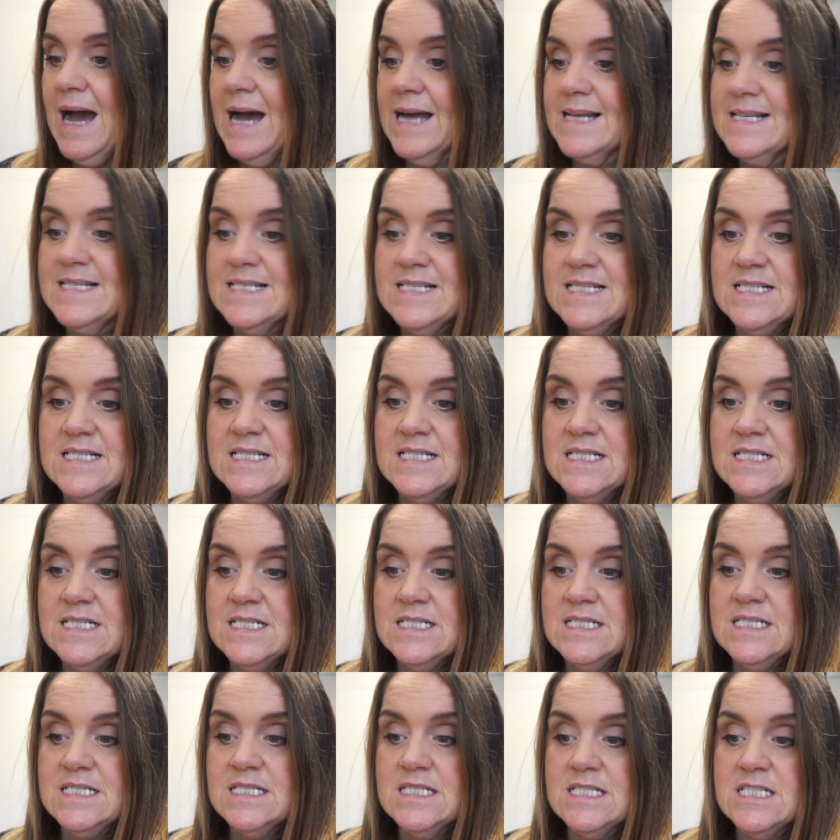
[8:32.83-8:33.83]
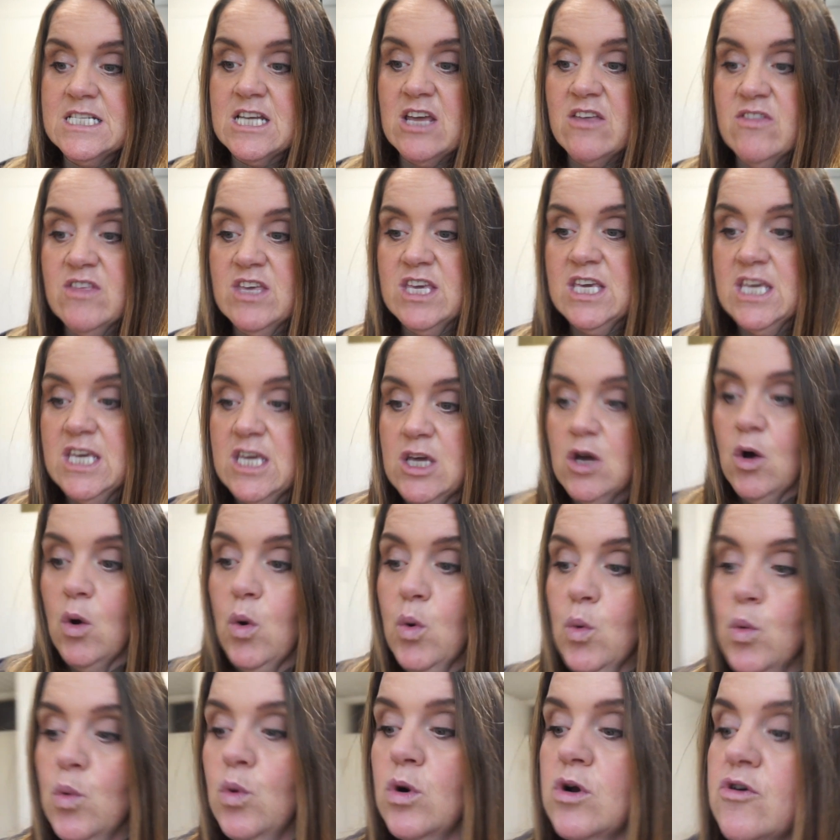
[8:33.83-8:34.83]
And the
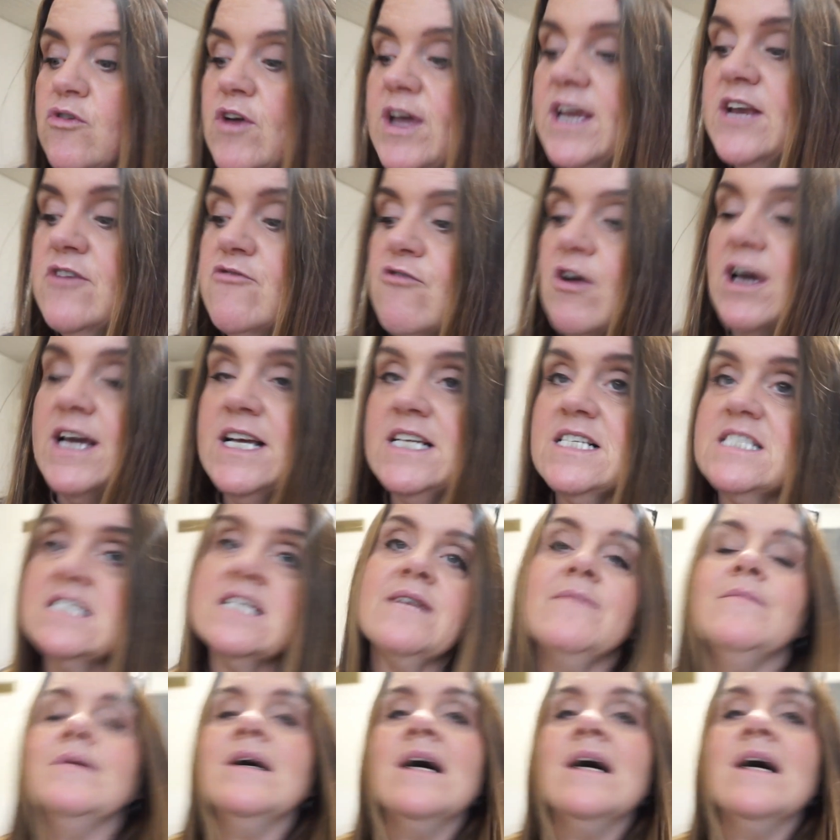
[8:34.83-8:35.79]
whole grain rice,